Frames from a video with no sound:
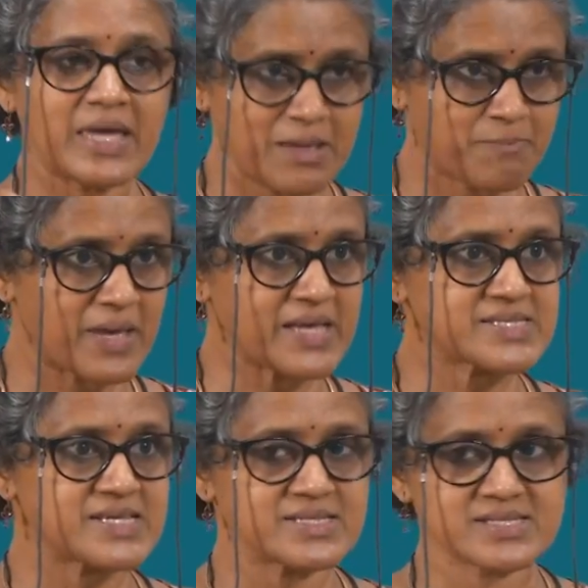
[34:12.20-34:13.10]
hip
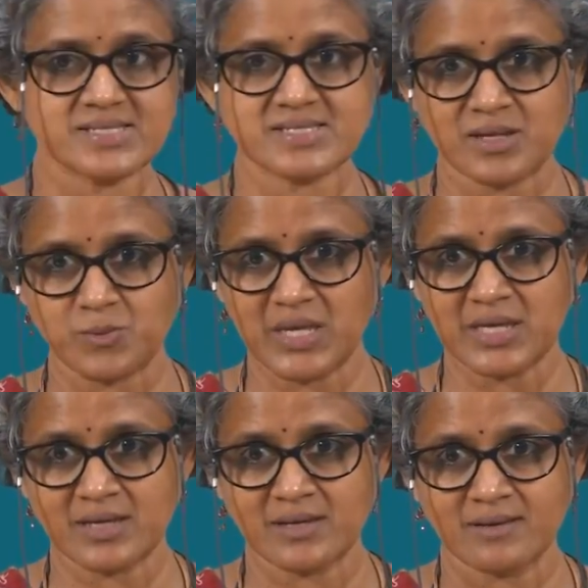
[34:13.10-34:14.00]
extensors are
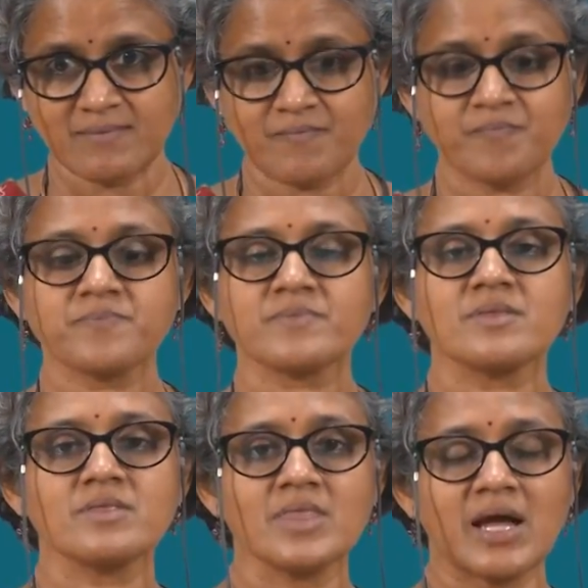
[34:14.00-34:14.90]
weak
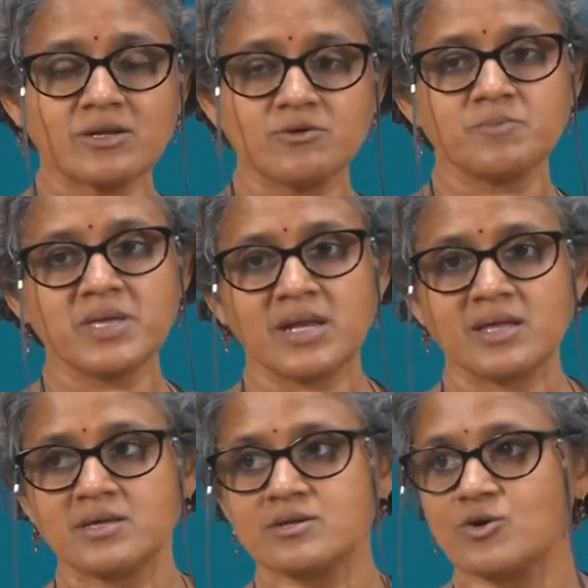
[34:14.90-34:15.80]
that could be
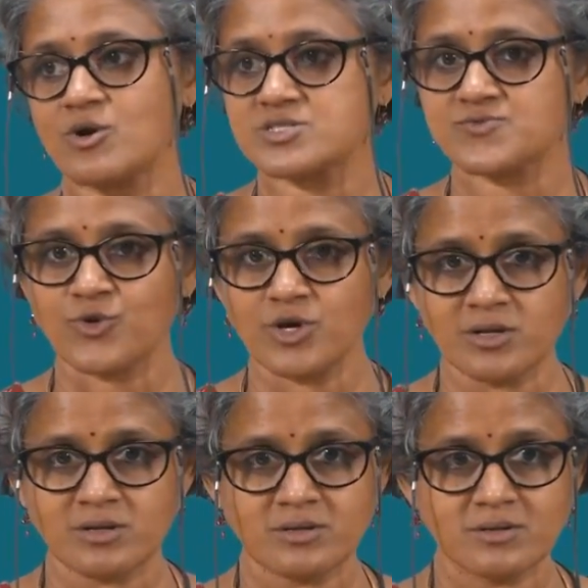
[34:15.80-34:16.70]
another cause for
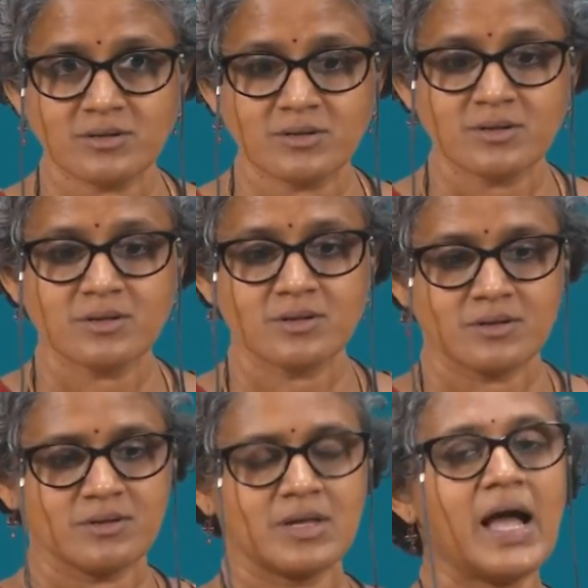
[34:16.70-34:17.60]

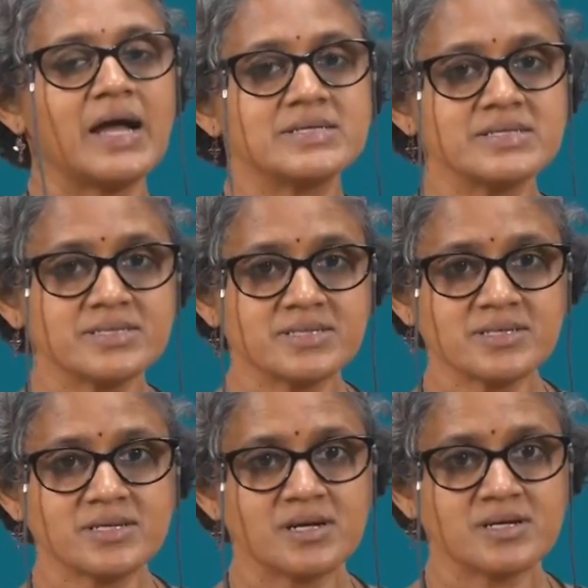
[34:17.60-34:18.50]
anterior
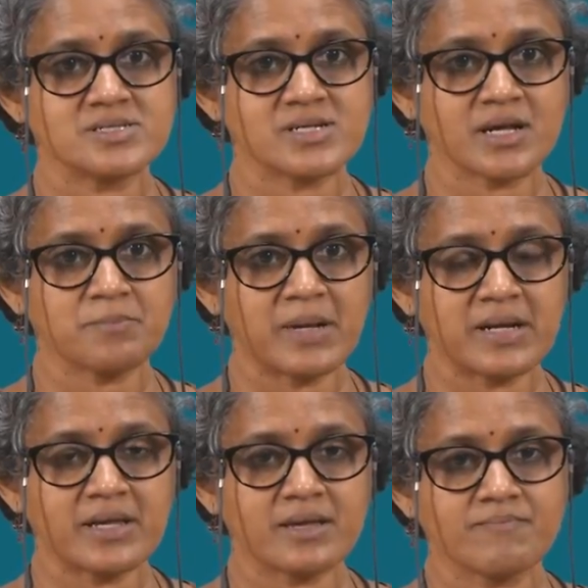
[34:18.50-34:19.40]
trunk
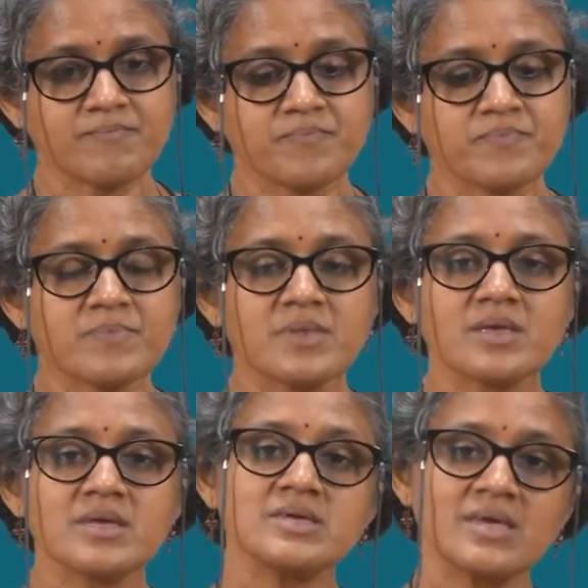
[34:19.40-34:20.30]
bending.
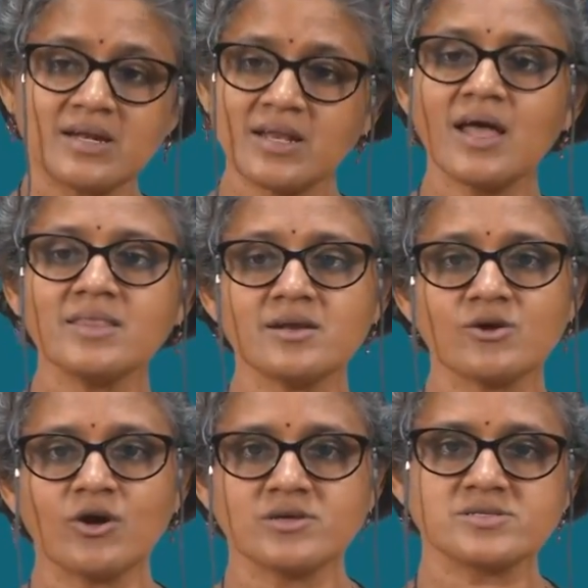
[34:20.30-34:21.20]
Yet another
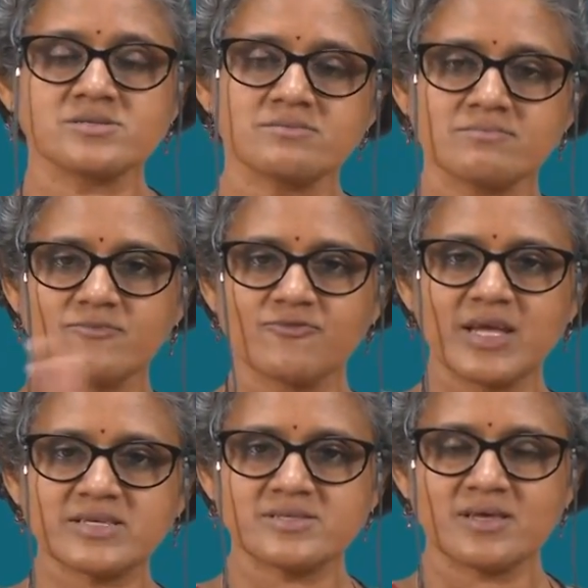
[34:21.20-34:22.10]
cause
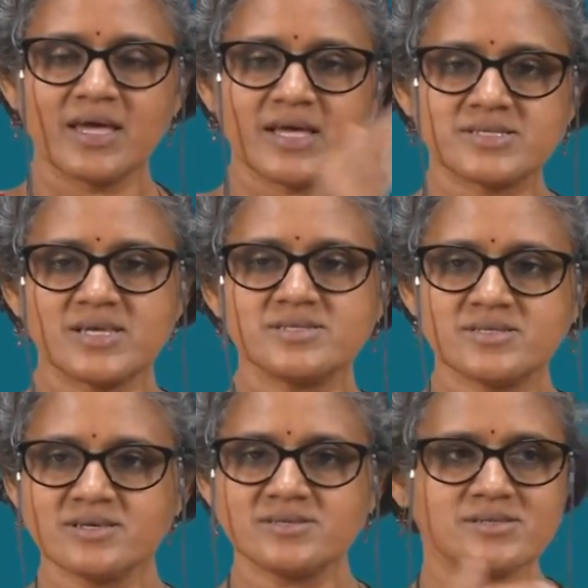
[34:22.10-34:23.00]
flex
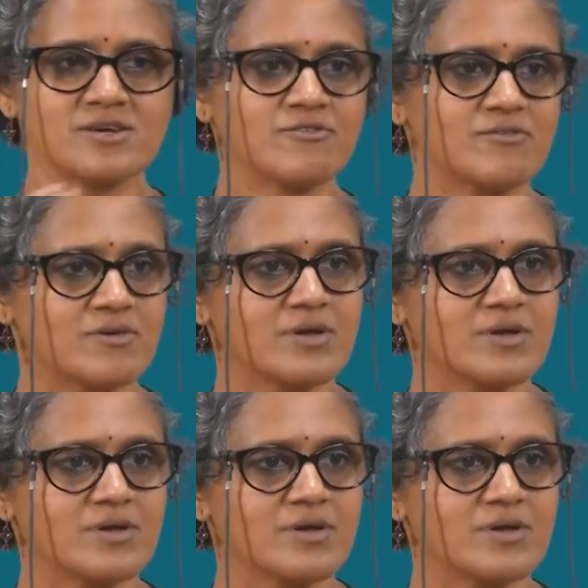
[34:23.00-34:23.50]
extensors now